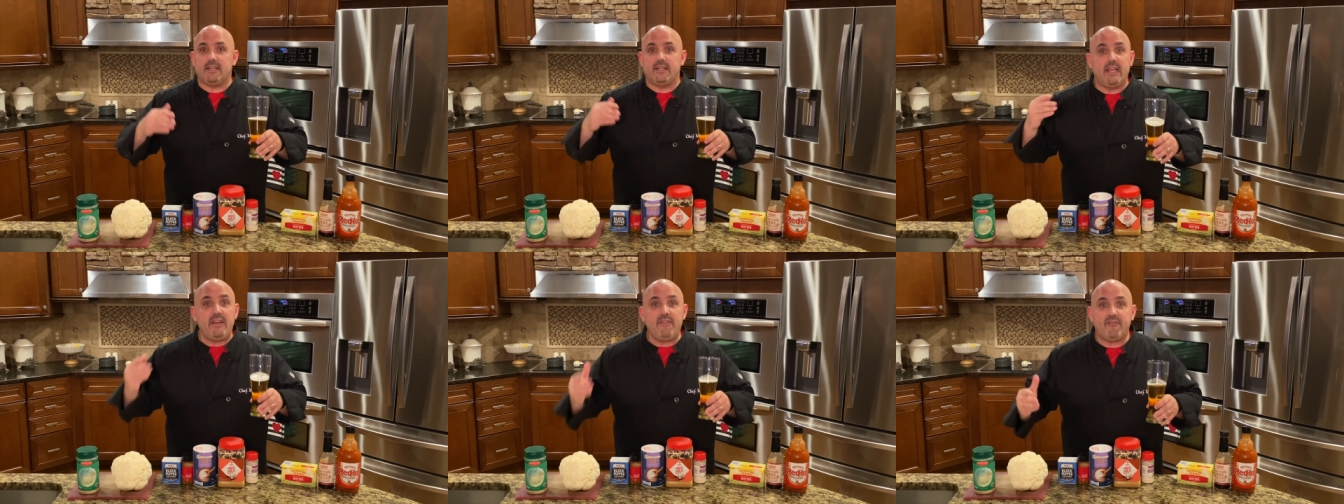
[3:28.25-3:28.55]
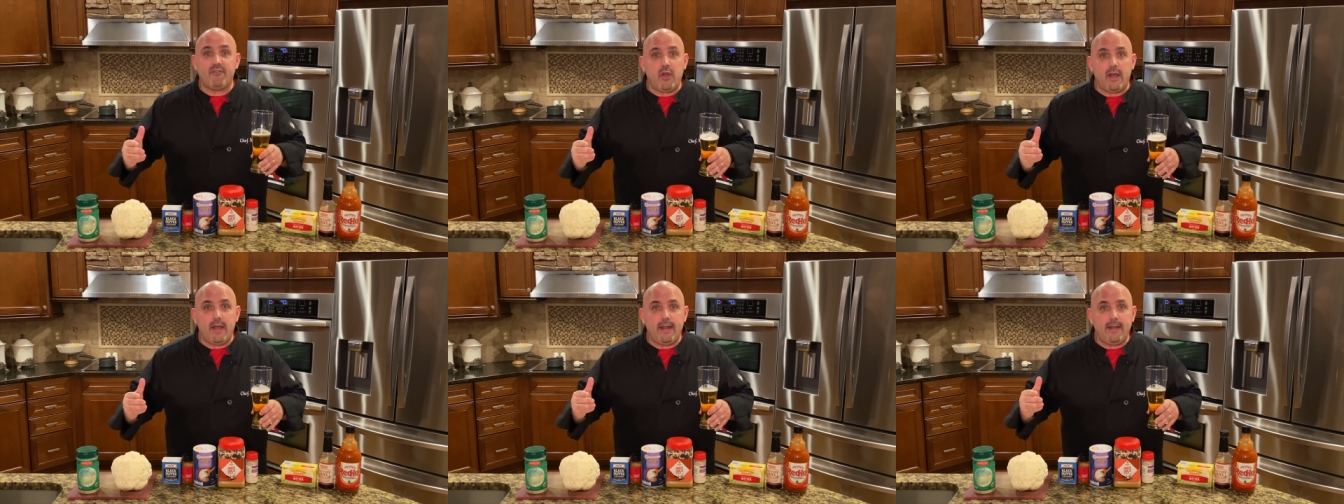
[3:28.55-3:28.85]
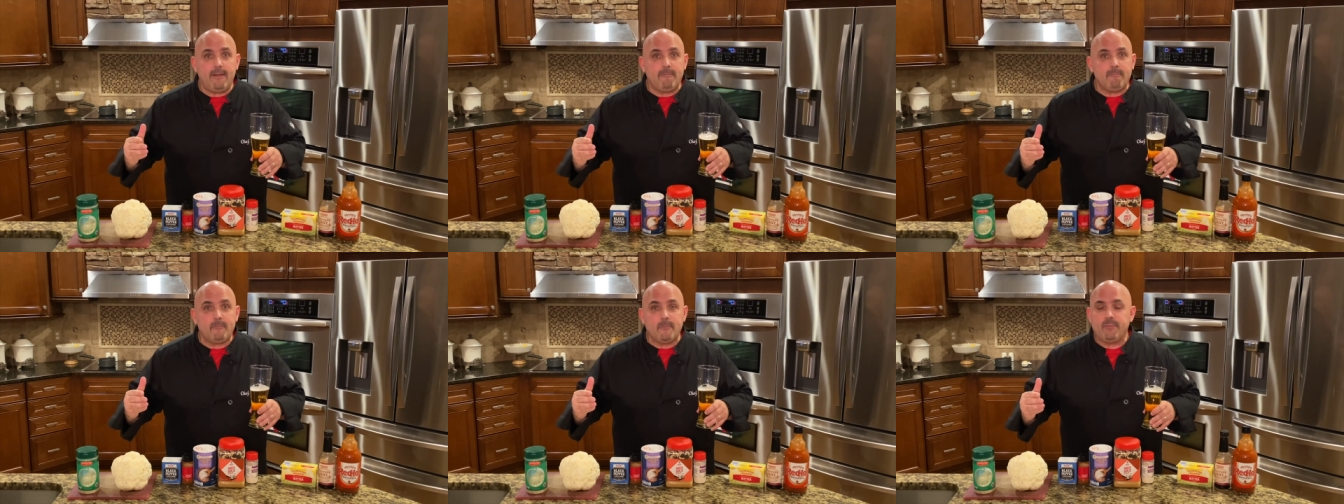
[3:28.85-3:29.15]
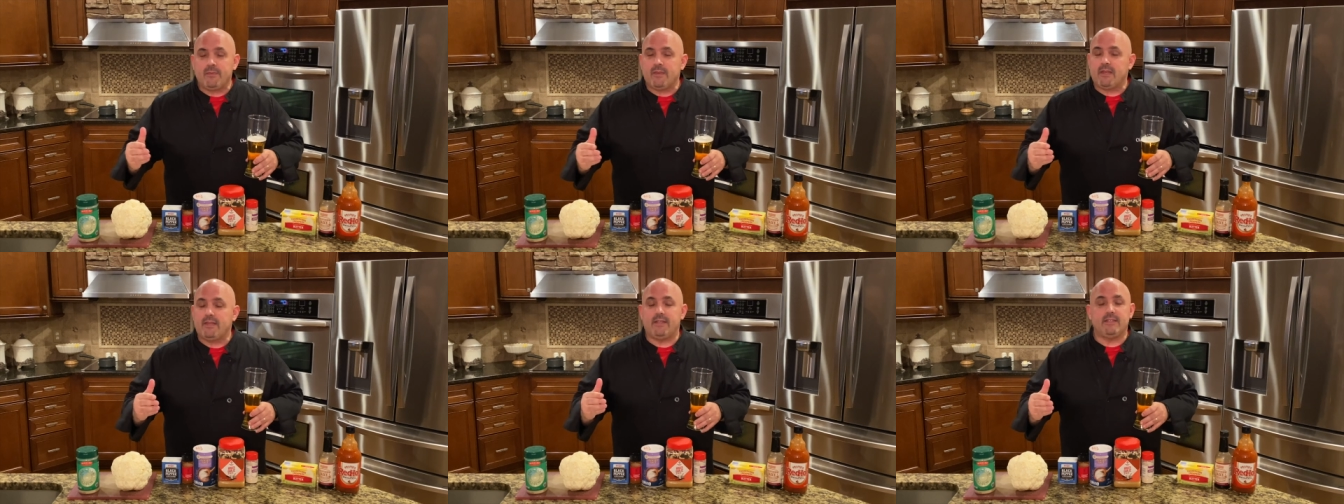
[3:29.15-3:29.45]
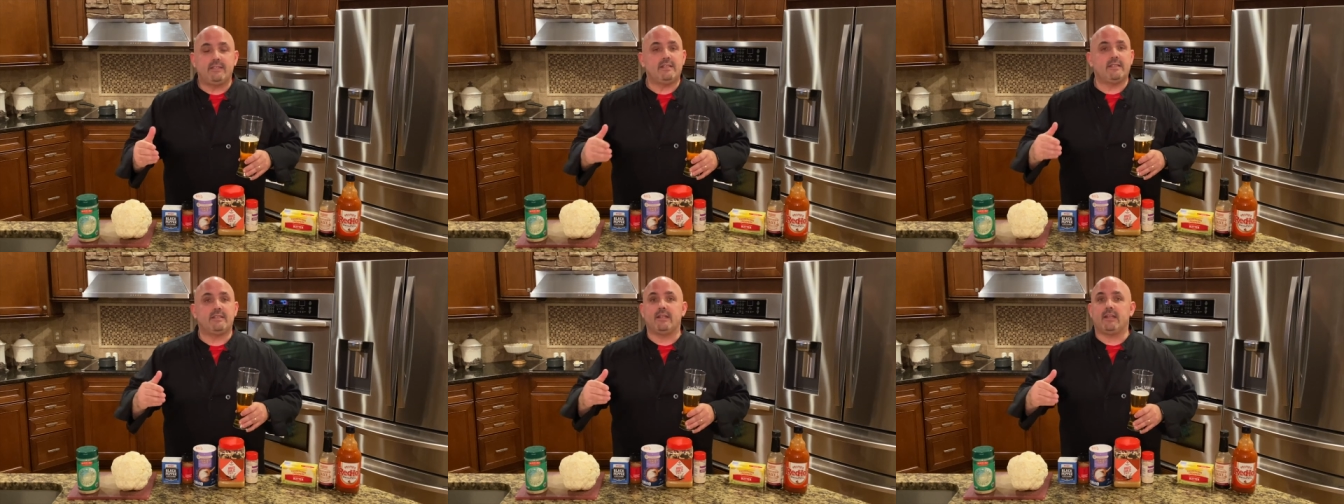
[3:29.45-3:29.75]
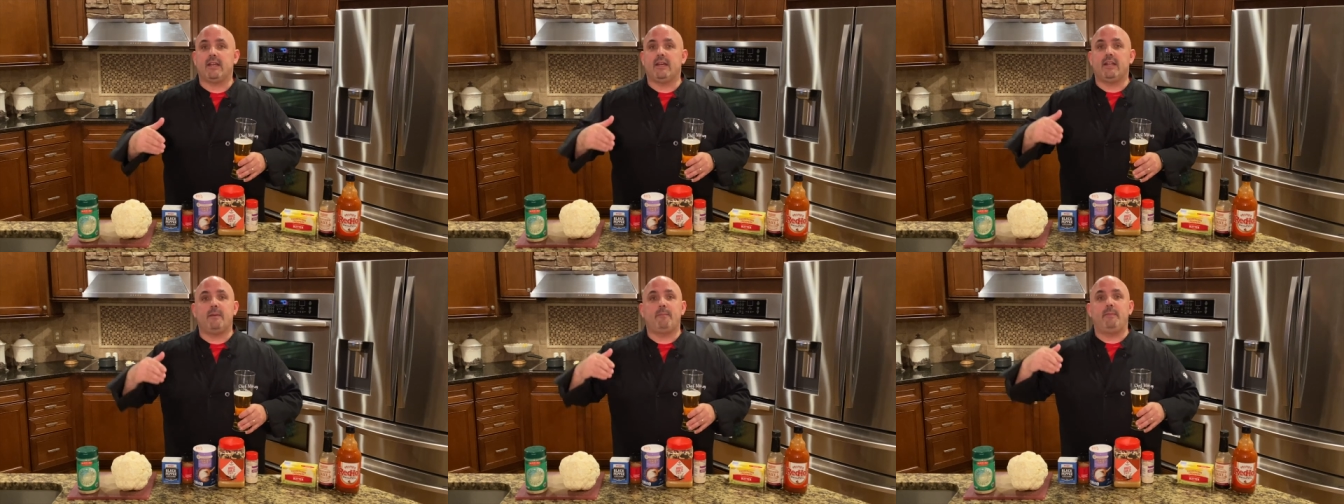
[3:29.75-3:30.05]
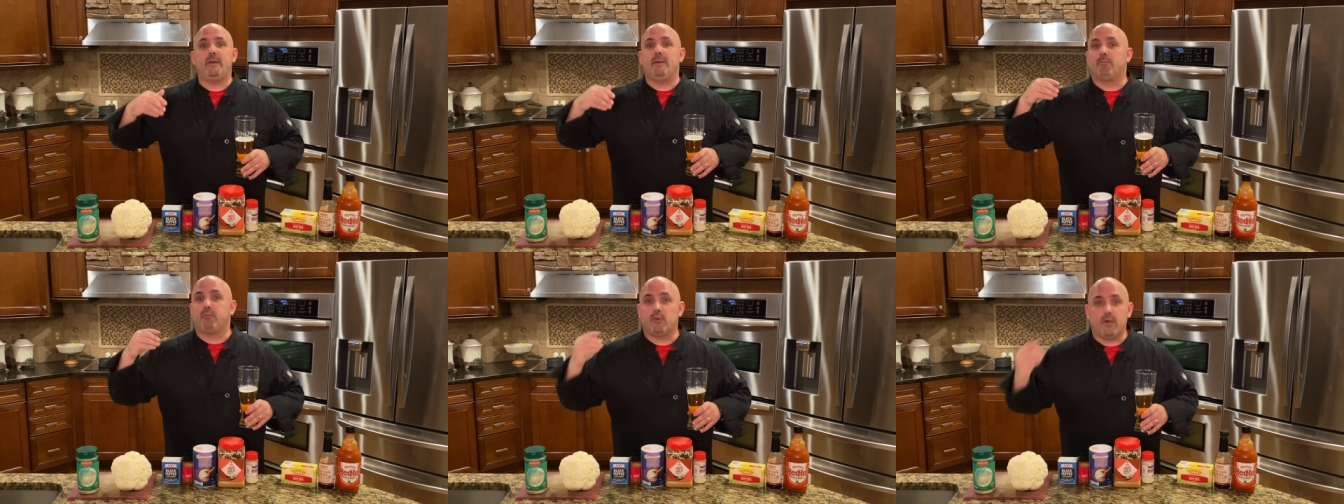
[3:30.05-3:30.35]
deep fried. This isn't gonna
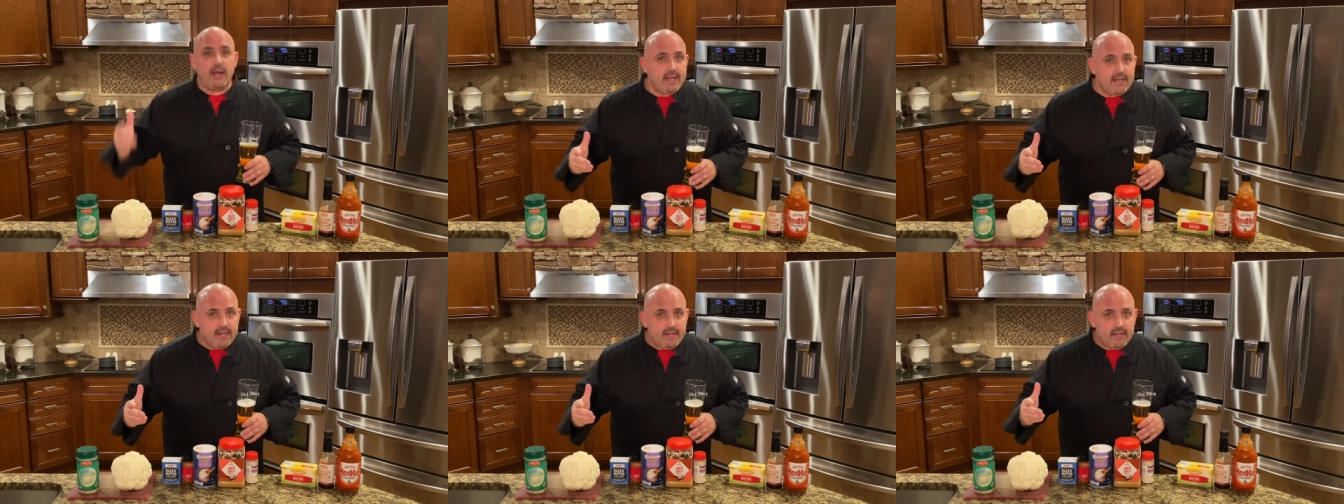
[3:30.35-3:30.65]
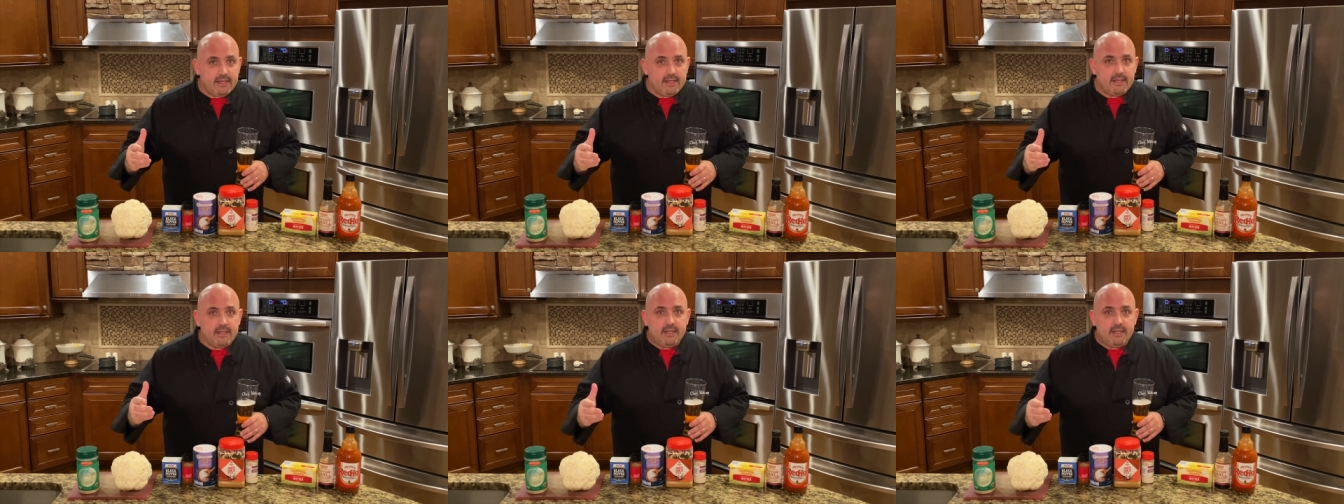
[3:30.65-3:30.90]
be breaded.